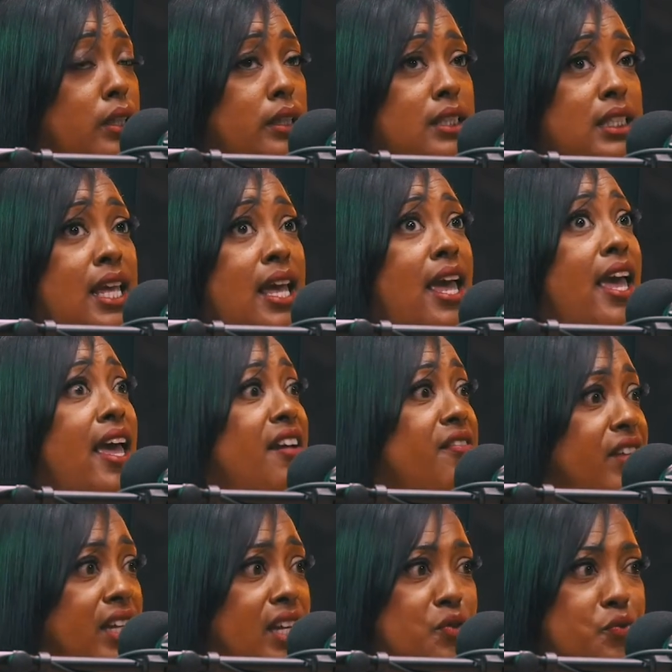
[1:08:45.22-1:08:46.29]
is
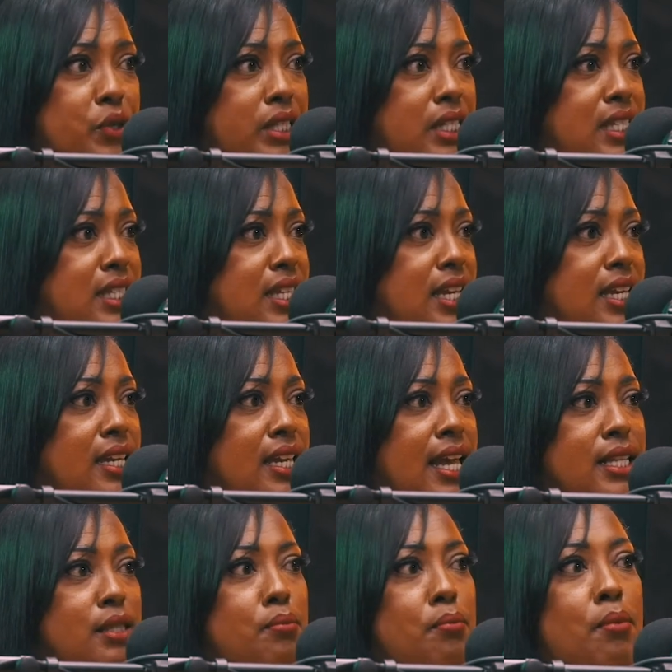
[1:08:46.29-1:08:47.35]
heavy in real estate,
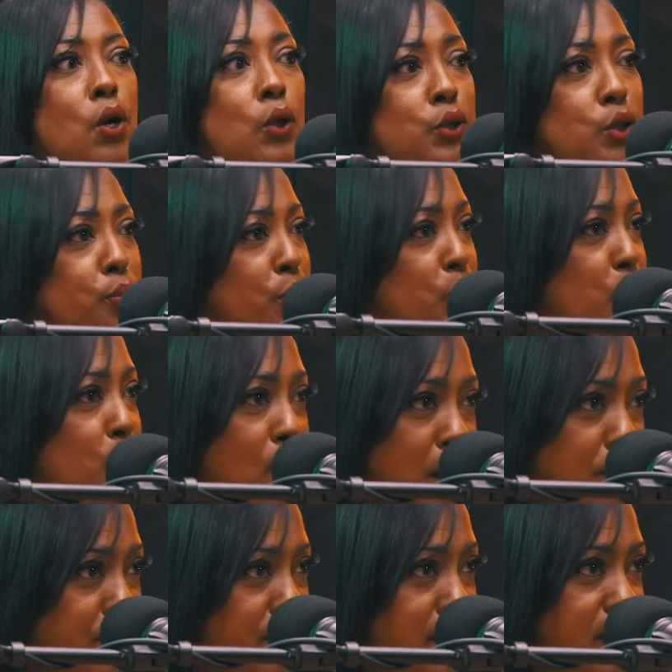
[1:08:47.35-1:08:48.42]
has multiple
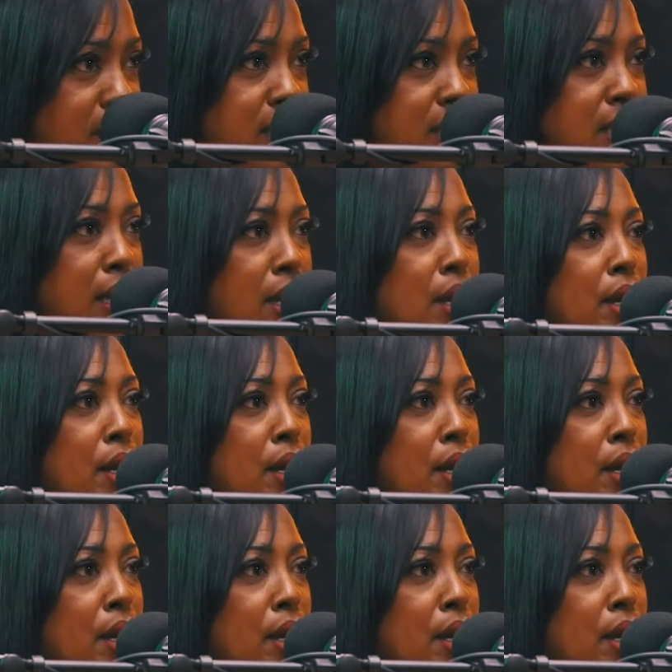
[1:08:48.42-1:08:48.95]
properties.